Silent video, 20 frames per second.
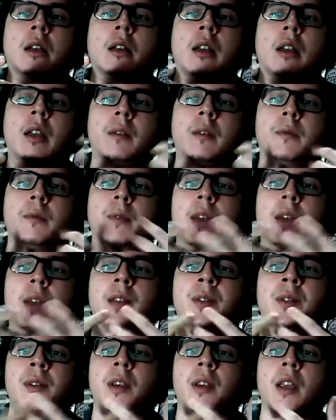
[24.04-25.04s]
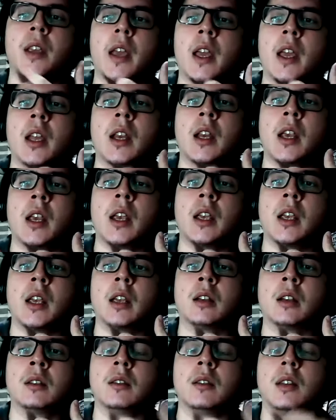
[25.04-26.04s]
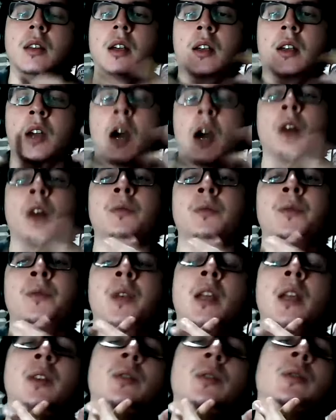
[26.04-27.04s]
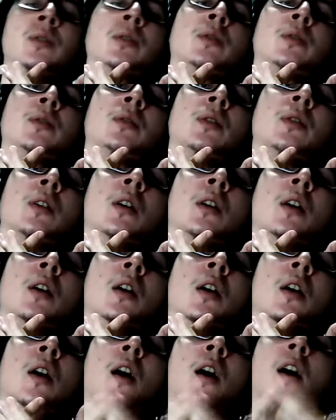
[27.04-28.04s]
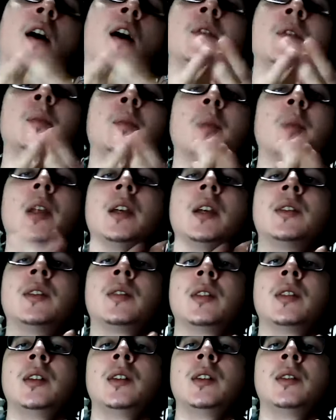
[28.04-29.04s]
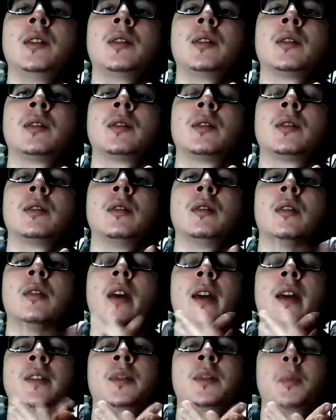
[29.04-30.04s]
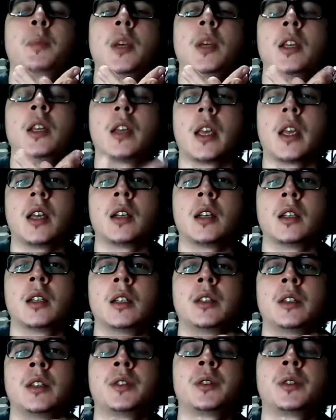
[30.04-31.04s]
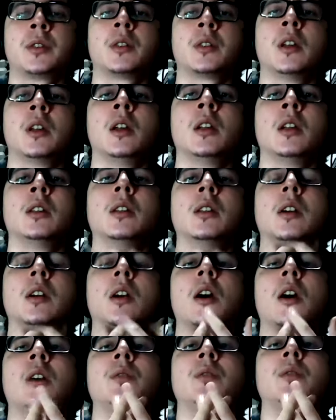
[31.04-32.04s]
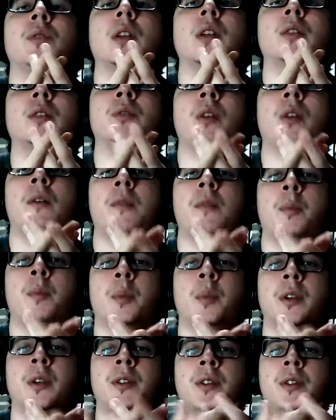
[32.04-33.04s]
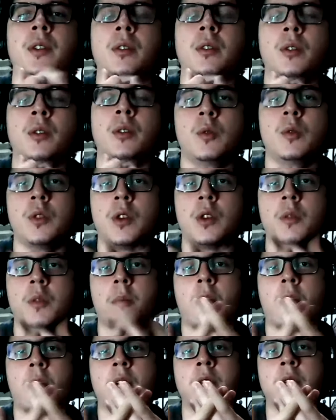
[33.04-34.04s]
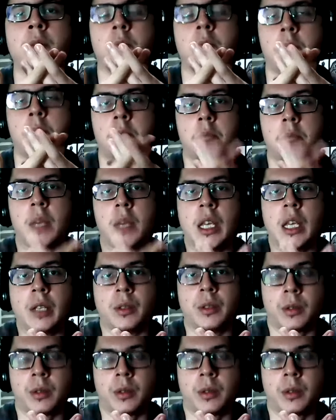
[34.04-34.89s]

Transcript: investigating the context of the places that speak English, the context of a person who you might meet